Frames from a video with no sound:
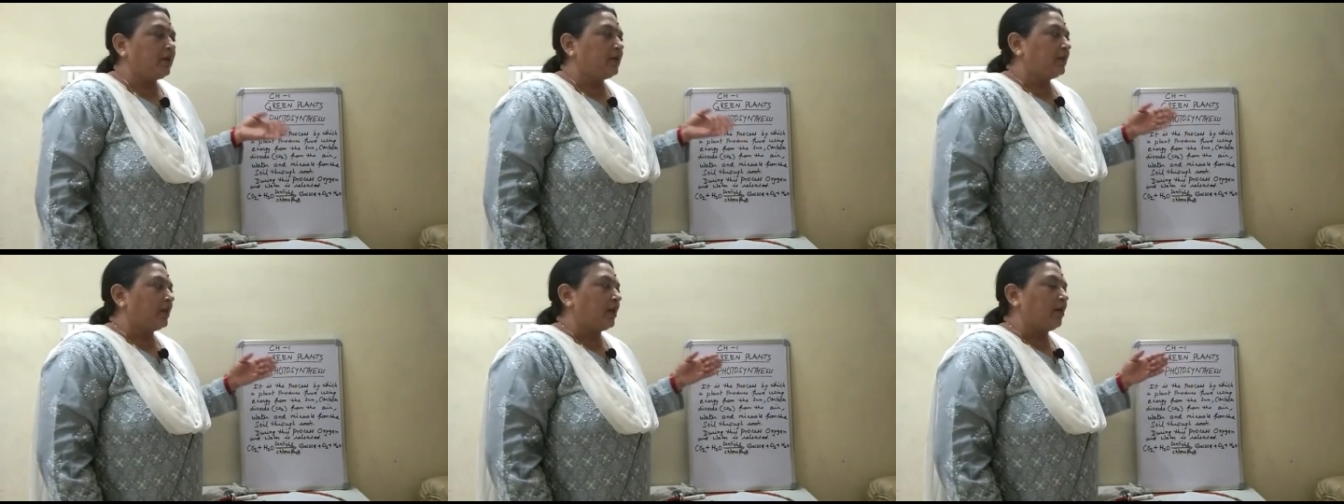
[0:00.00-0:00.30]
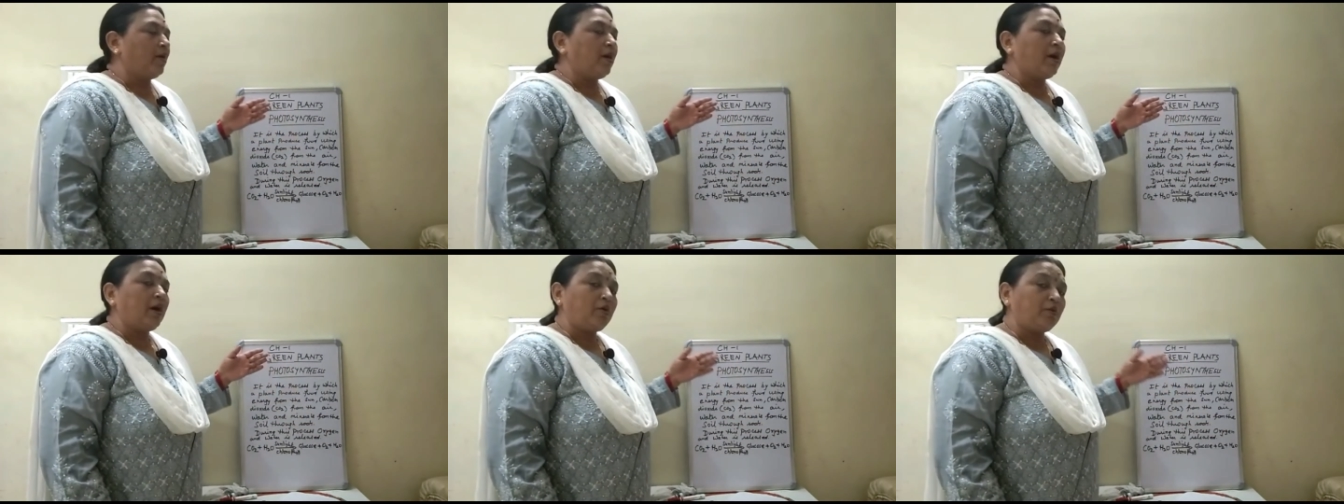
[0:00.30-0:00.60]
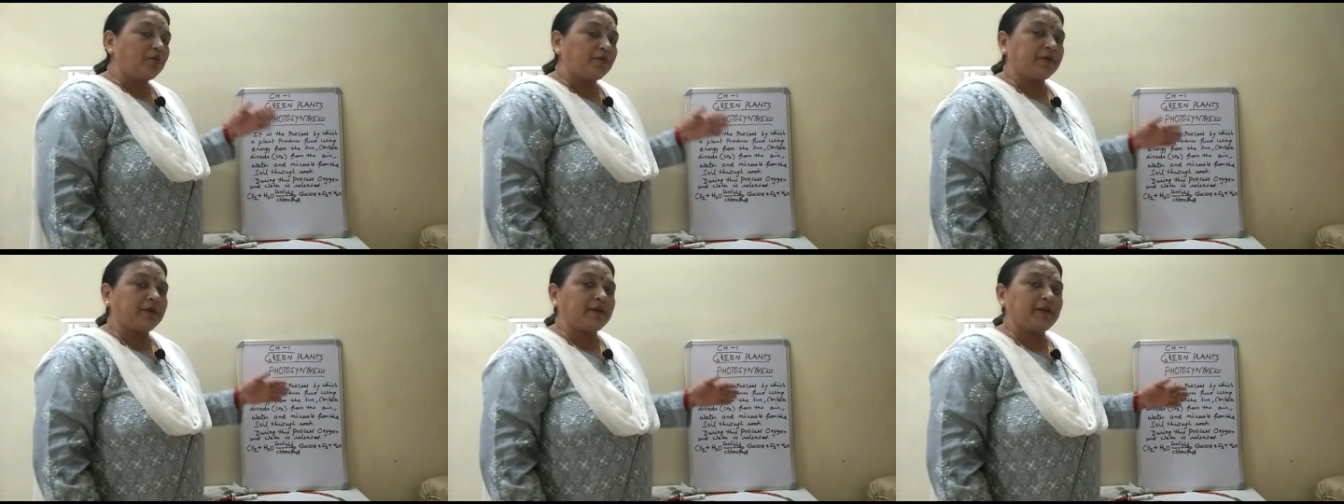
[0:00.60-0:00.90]
Now
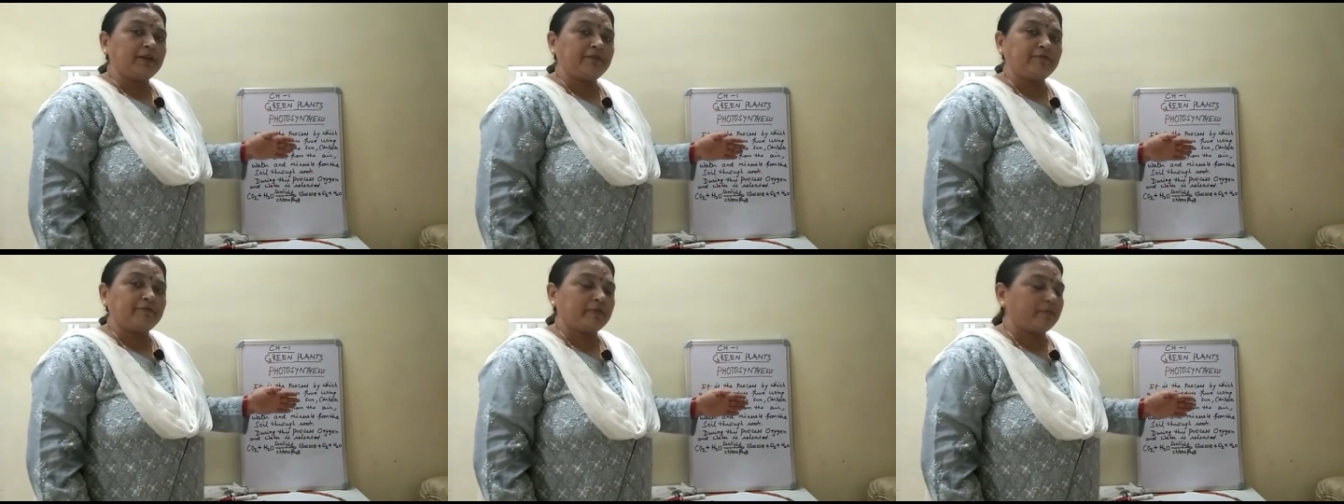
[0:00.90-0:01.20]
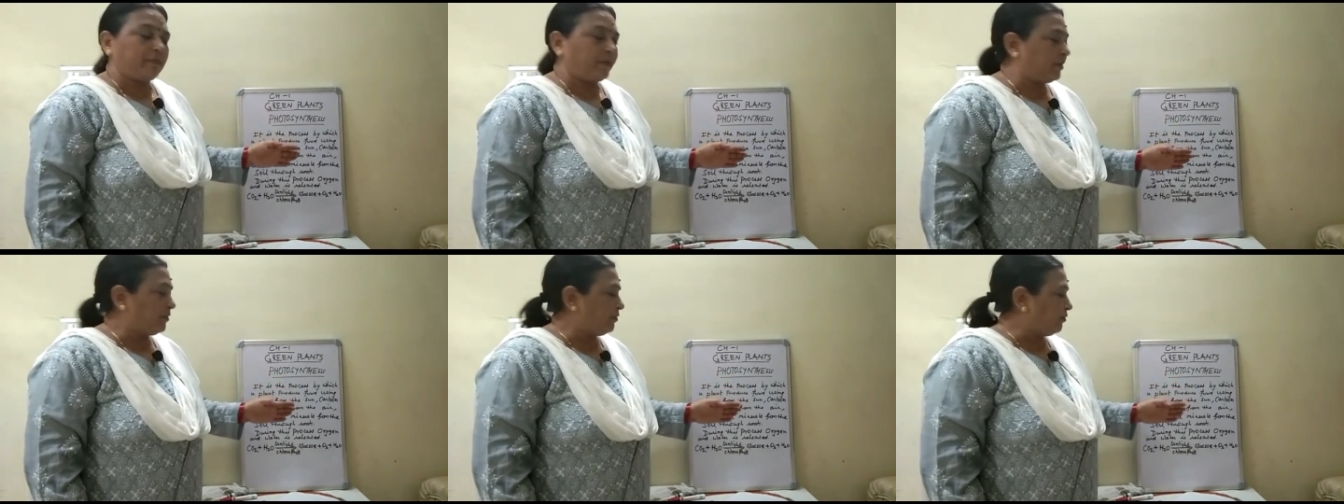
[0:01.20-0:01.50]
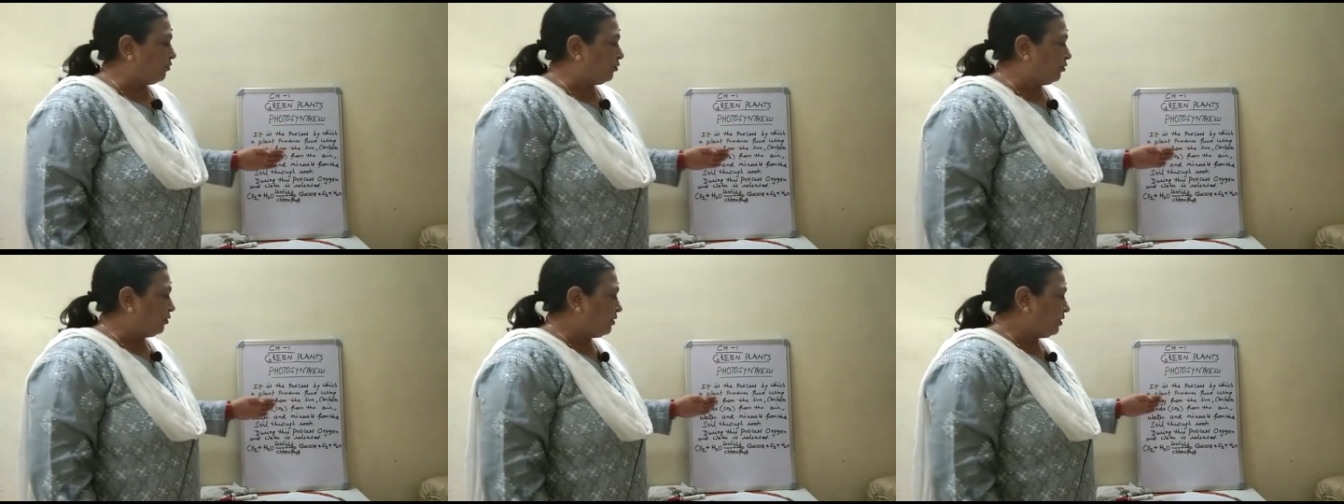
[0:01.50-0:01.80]
how green leaves prepare
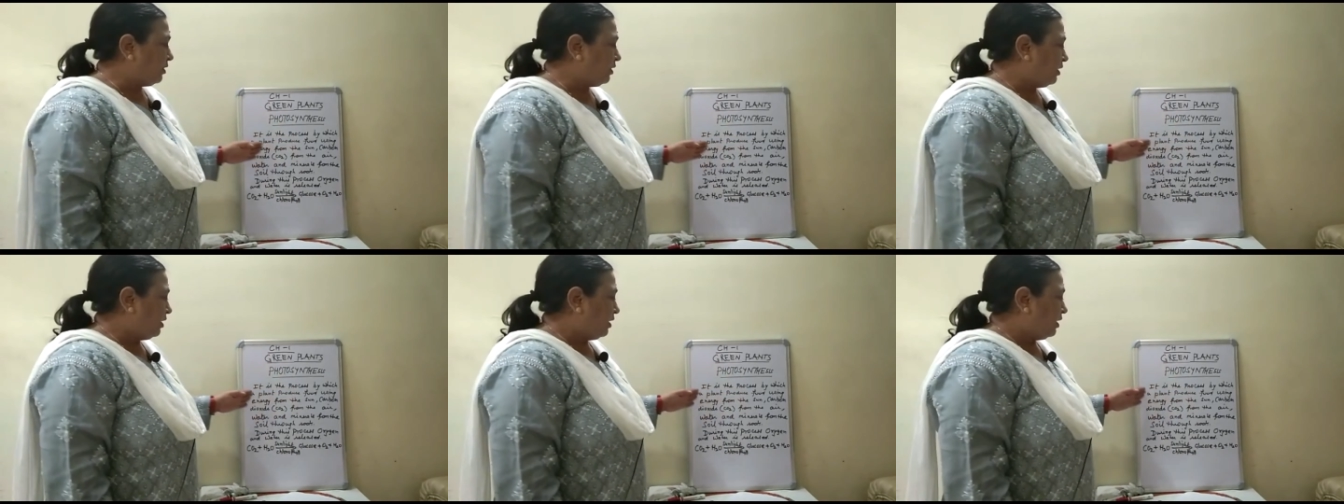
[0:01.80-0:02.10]
food?